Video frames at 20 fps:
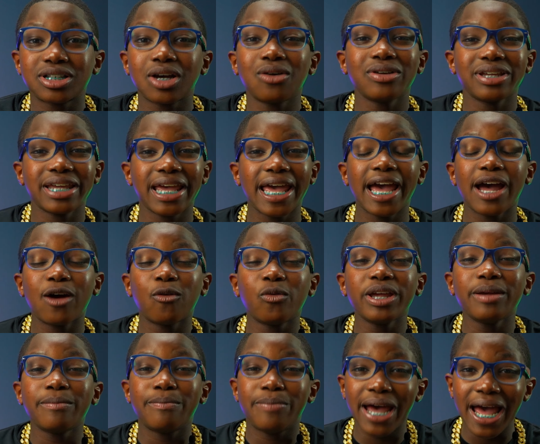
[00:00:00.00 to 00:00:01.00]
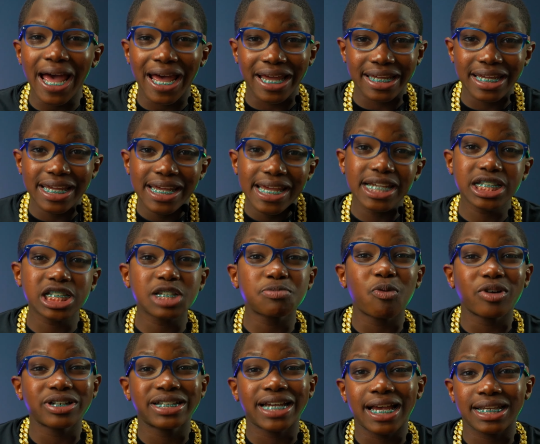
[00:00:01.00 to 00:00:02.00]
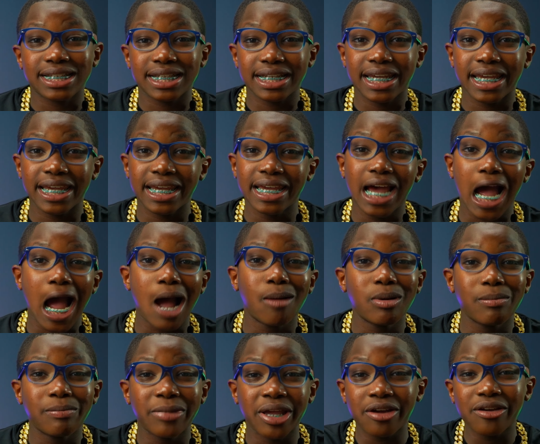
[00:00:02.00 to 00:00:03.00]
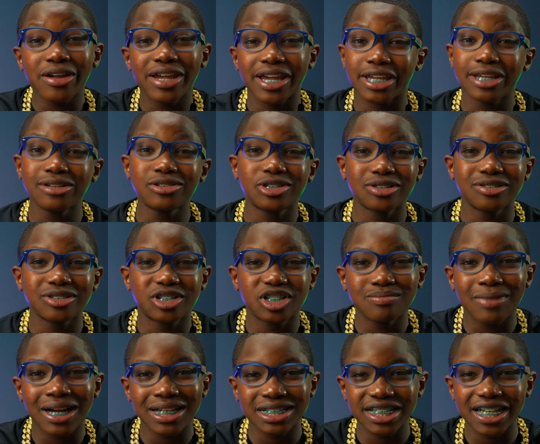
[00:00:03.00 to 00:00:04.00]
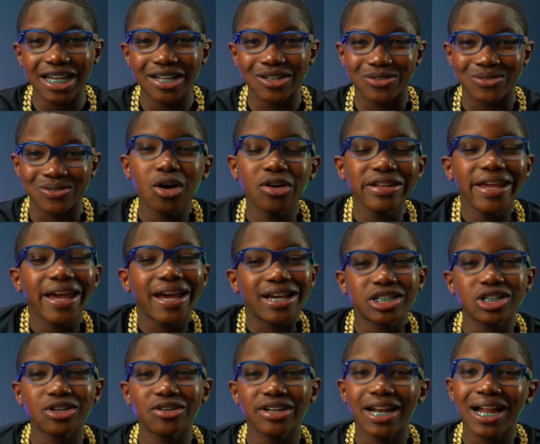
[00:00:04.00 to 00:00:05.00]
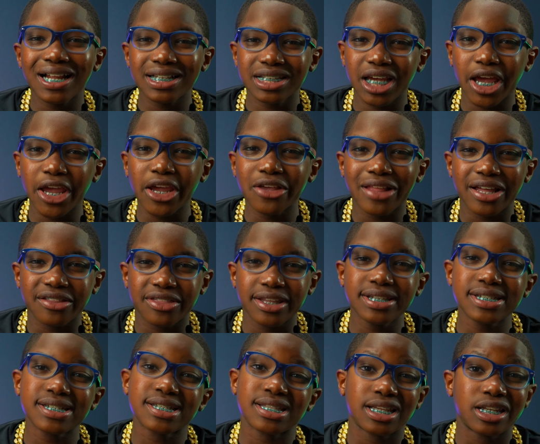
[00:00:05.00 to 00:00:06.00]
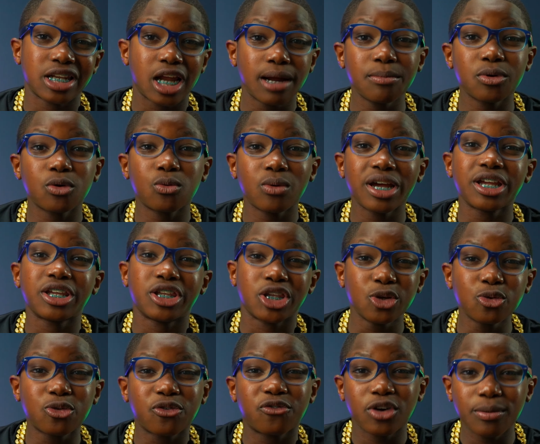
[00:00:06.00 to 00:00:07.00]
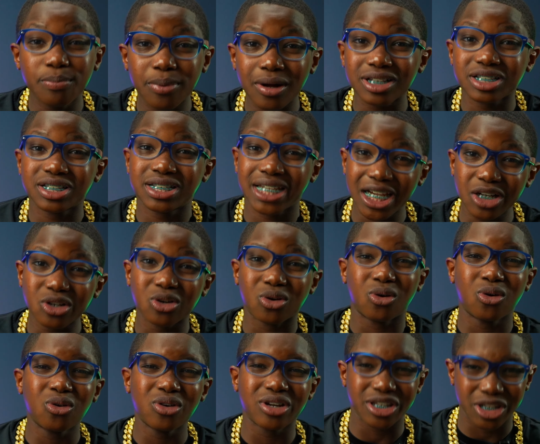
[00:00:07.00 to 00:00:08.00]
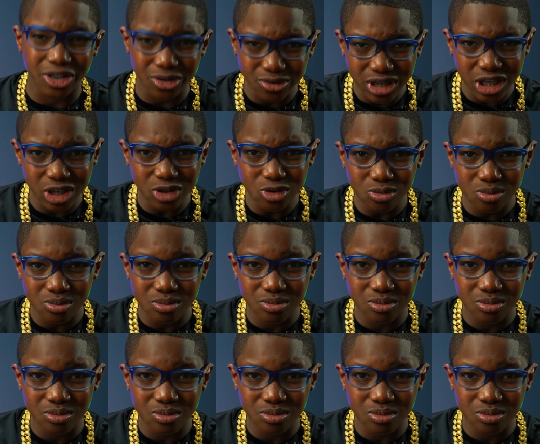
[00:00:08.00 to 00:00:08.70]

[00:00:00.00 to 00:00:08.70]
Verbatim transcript: So yeah, we back. It's SportTastic Kid. I'm Amir, and you tune to my channel. Oh yeah, so did I tell you that this is the number one youth football channel on YouTube?